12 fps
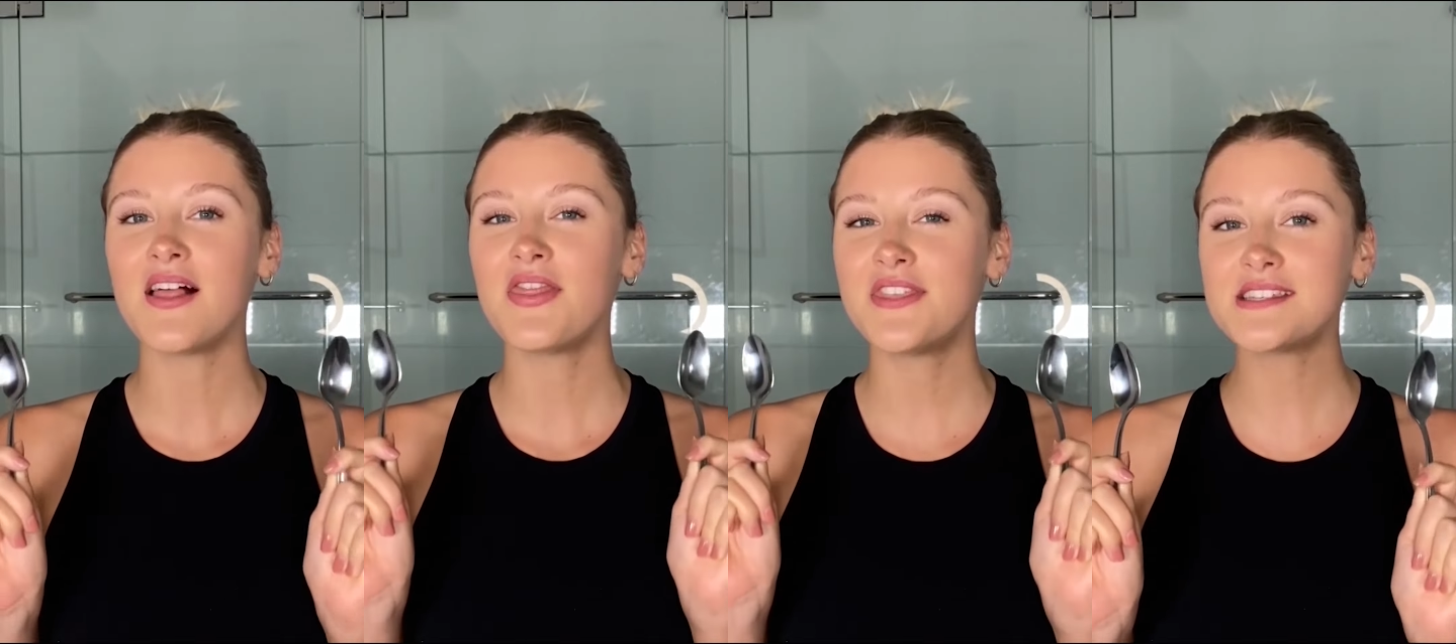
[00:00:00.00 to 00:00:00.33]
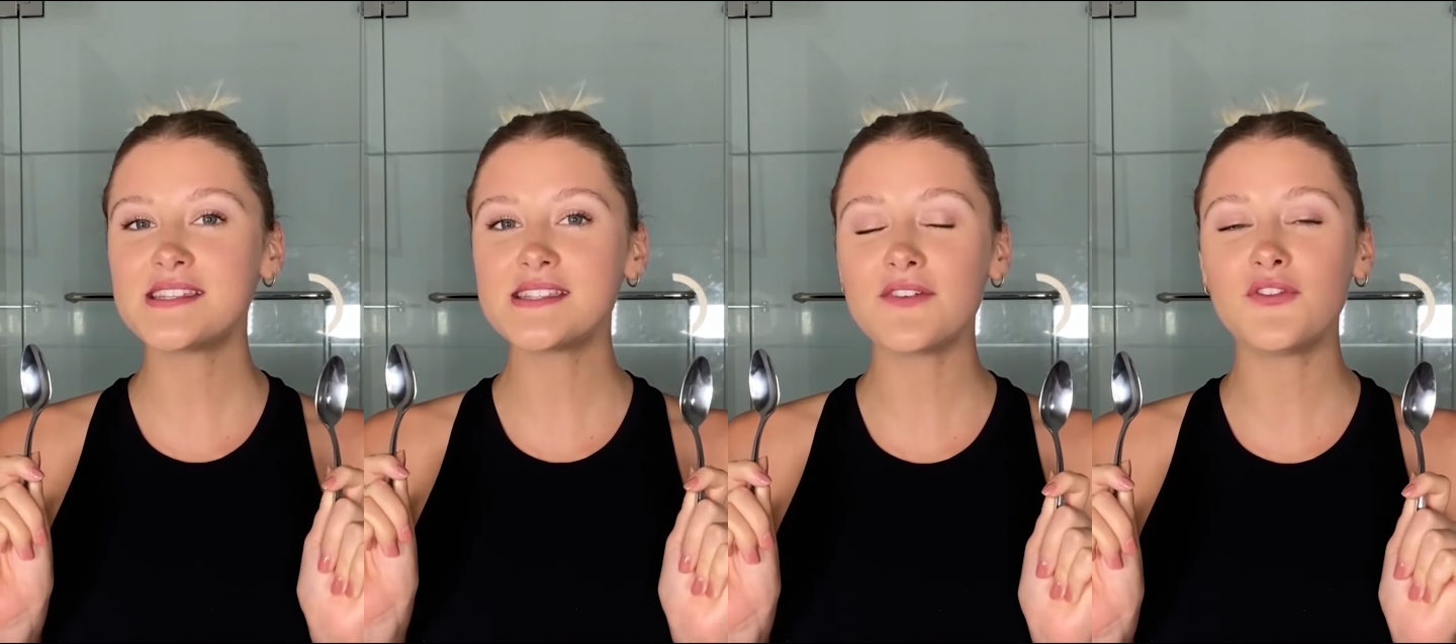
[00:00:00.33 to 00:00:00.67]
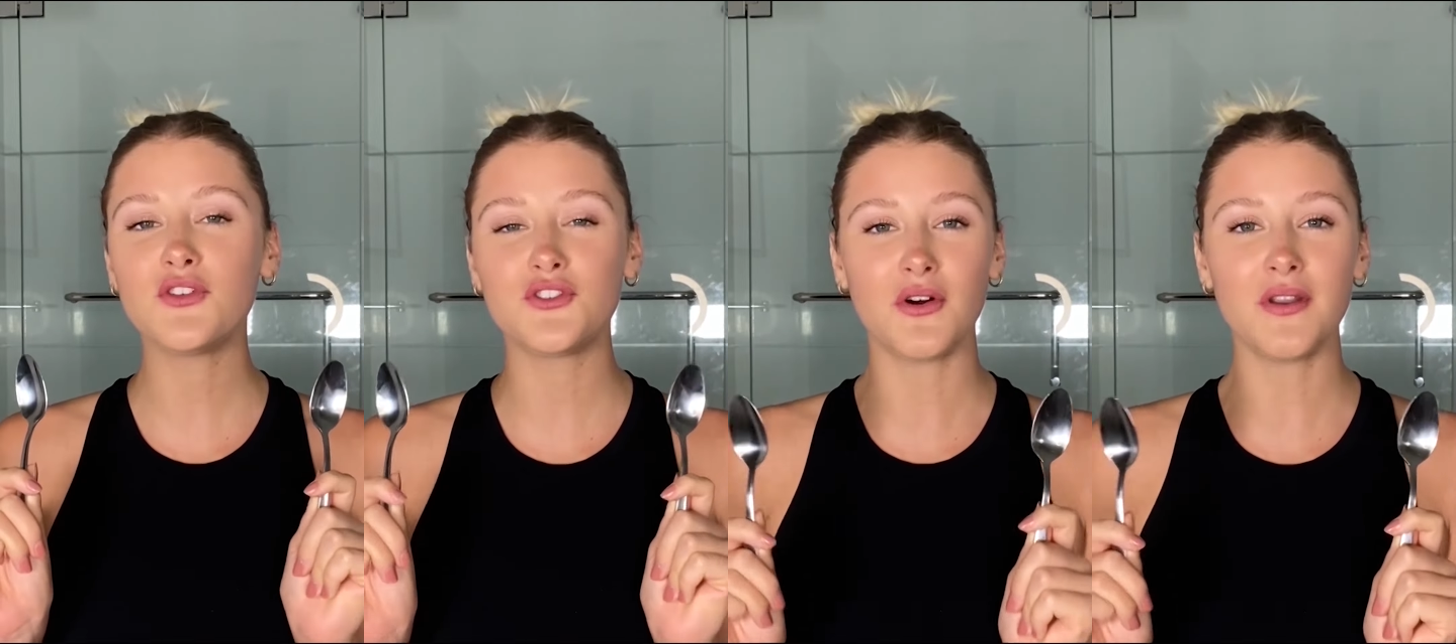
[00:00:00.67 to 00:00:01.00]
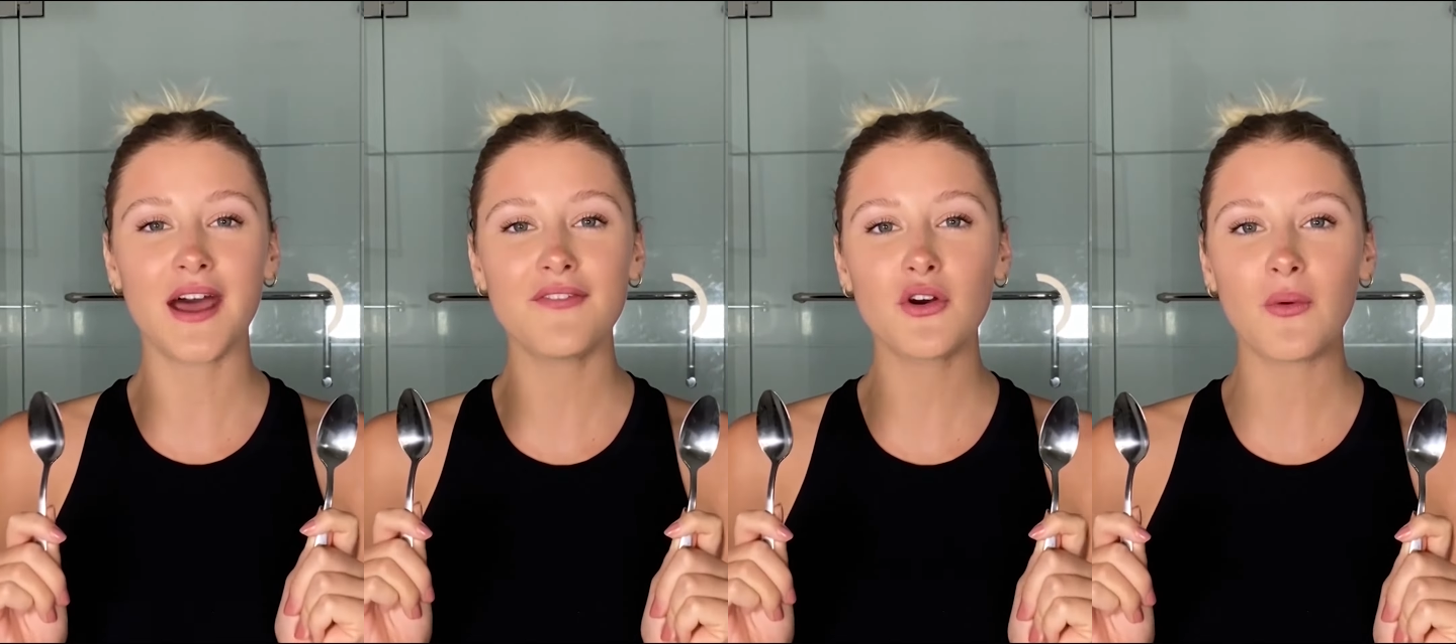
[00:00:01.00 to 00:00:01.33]
this is if you don't
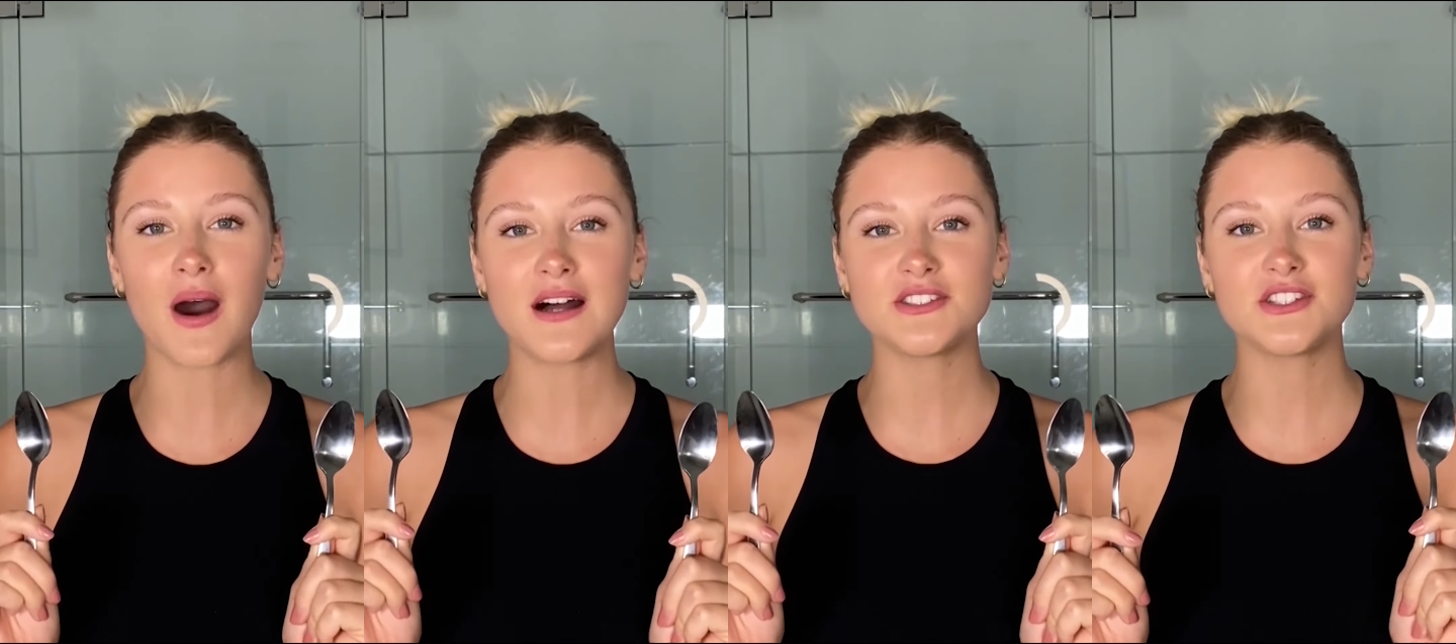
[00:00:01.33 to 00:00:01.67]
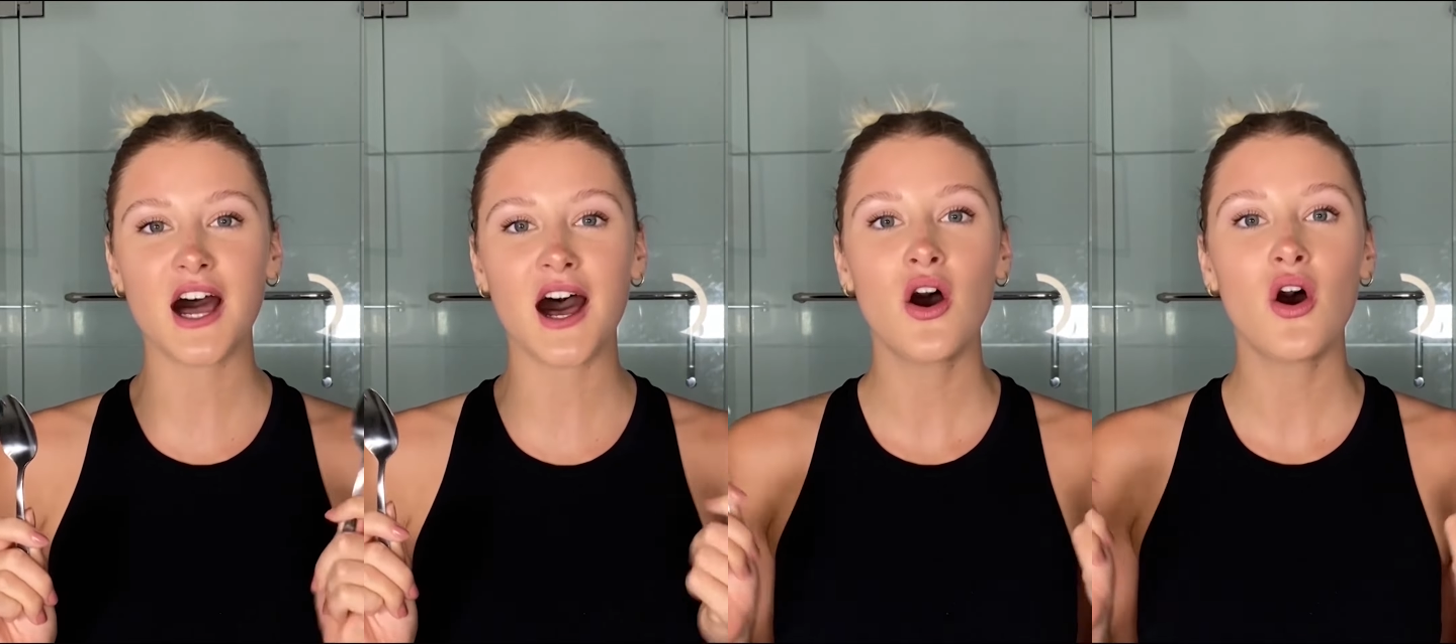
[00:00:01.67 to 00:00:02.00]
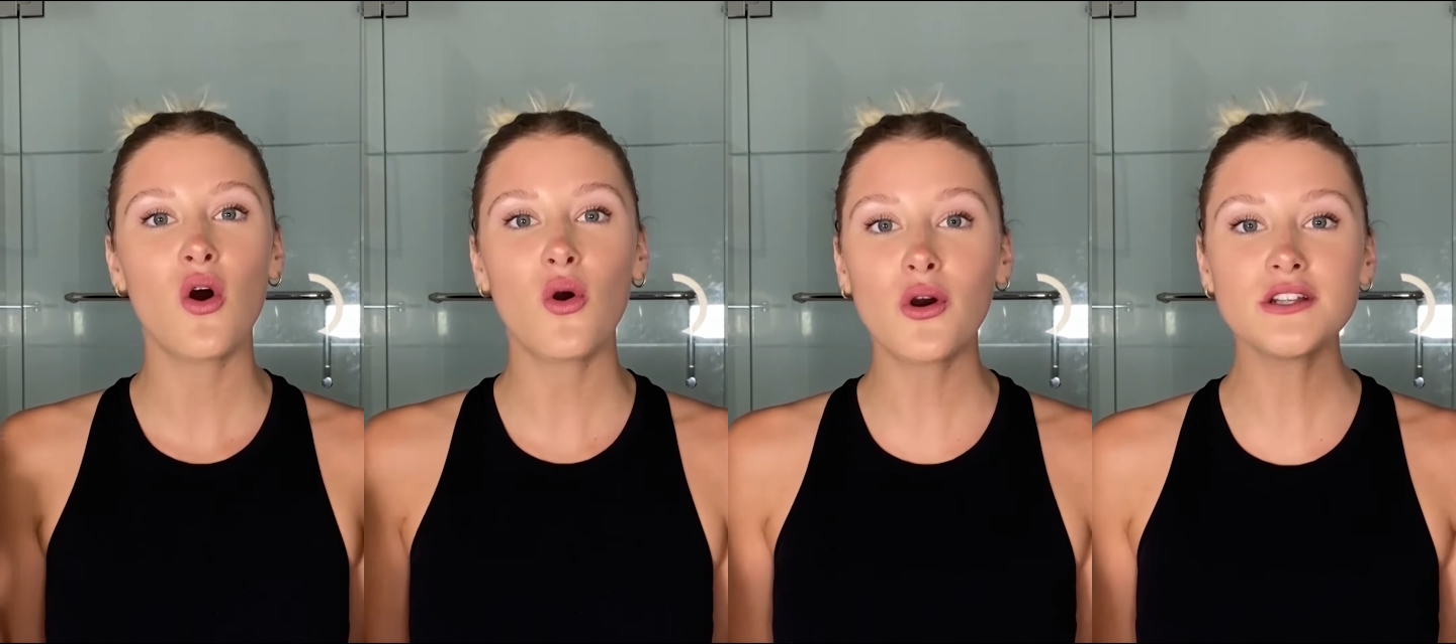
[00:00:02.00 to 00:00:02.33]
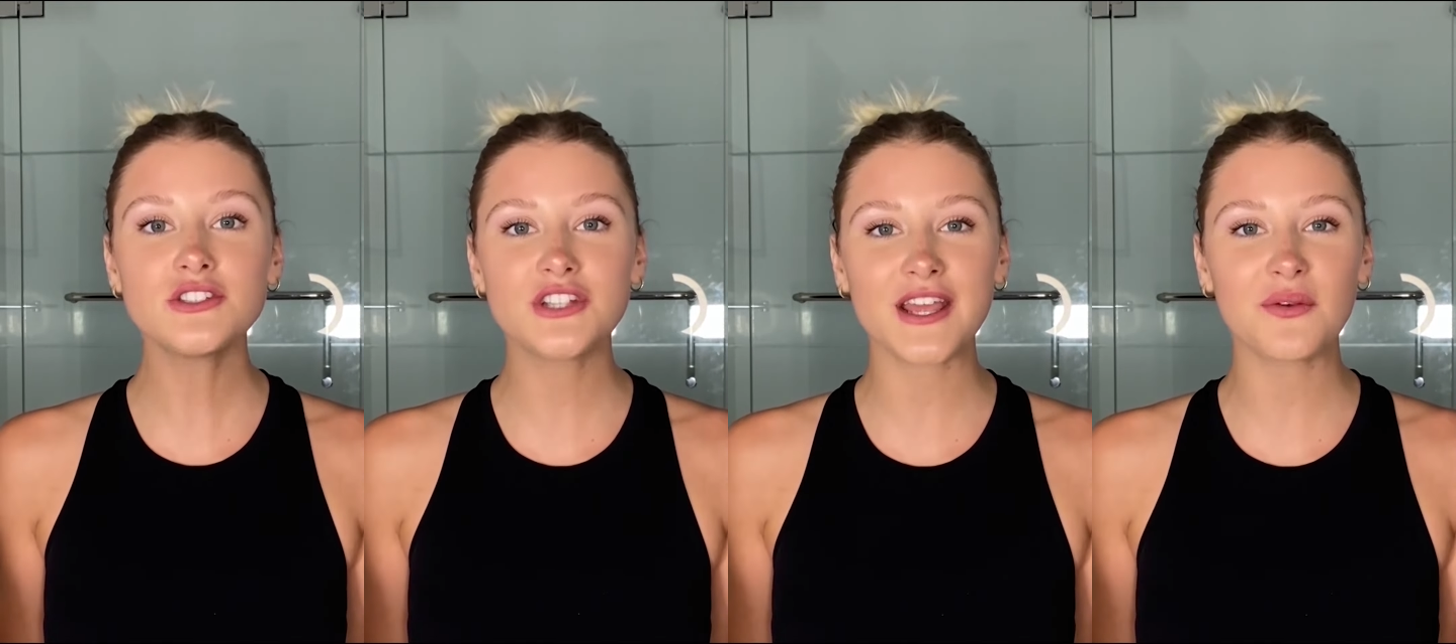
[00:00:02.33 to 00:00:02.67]
have a Gua Sha or
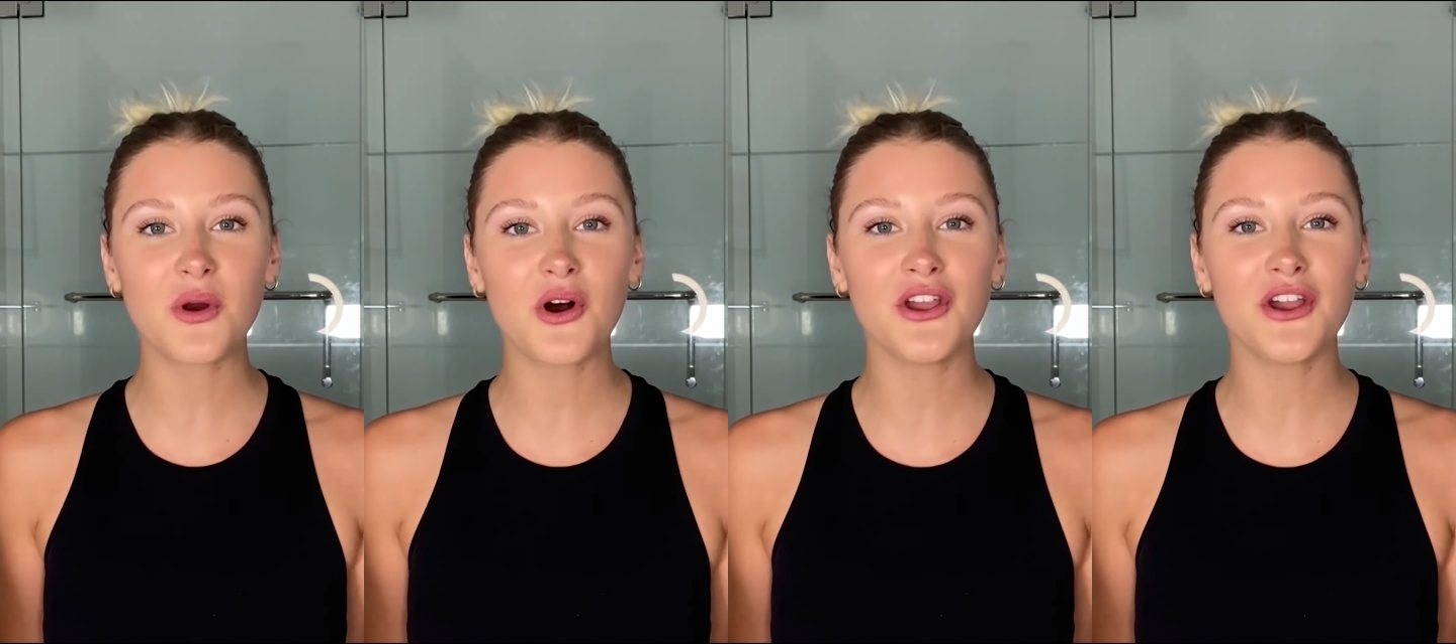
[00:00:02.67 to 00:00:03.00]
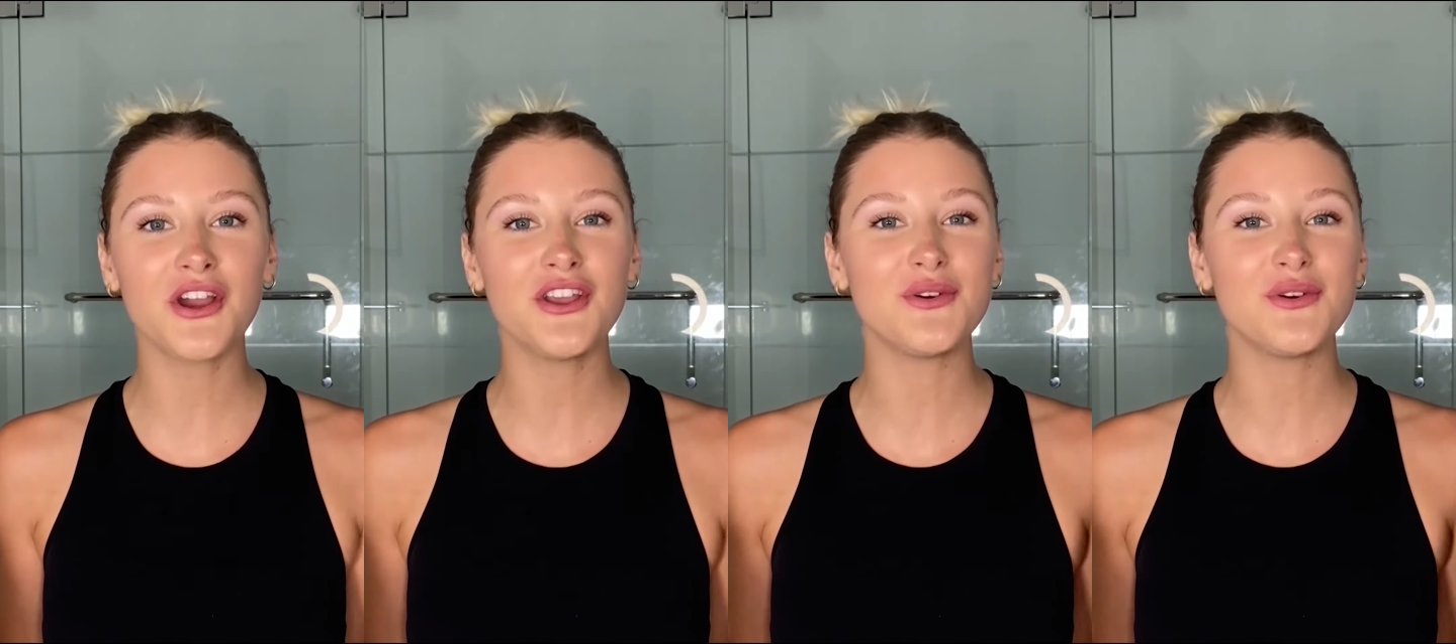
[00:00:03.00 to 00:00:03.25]
jade roller,